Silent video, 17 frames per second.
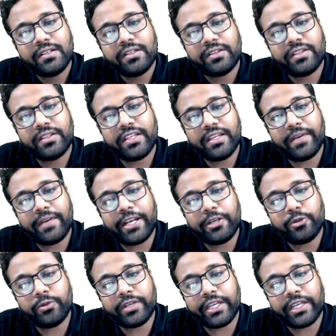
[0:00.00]

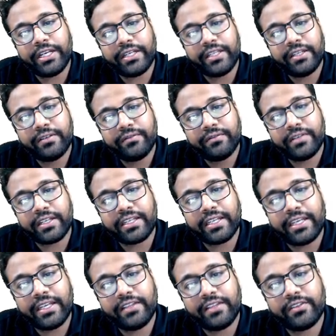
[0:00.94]
3/2 kT, where K
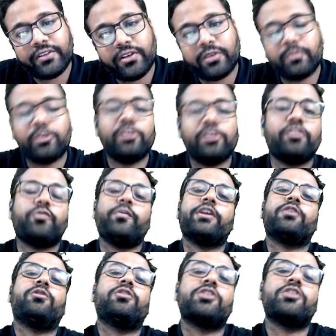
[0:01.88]
is your
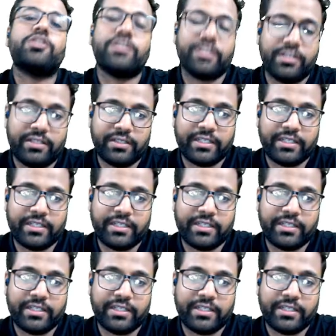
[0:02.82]
Boltzmann constant.